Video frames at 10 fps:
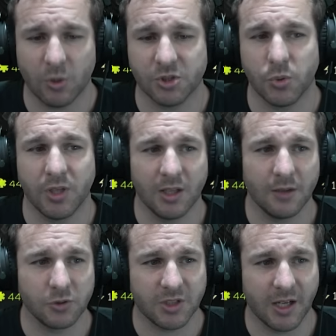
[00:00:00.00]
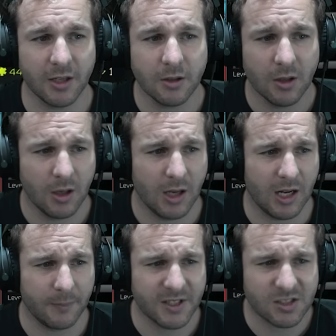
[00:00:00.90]
once you hit level 10.
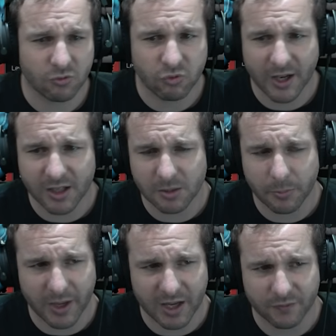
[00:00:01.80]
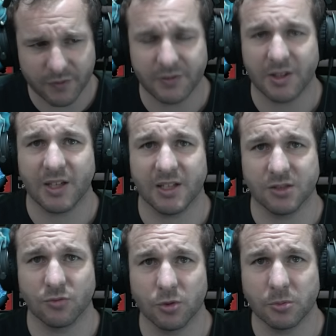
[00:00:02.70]
It's around about
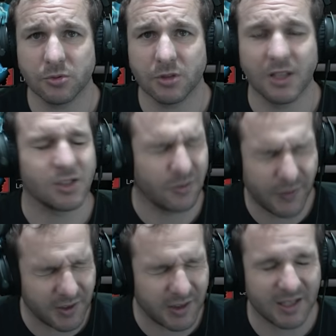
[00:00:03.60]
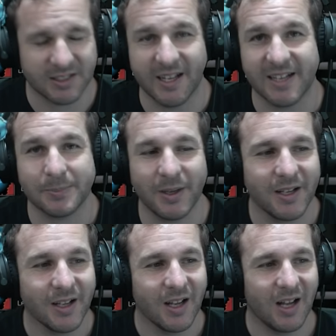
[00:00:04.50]
50,000 rubles, sorry, 50,000
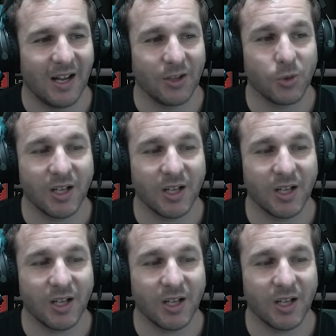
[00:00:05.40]
XP. You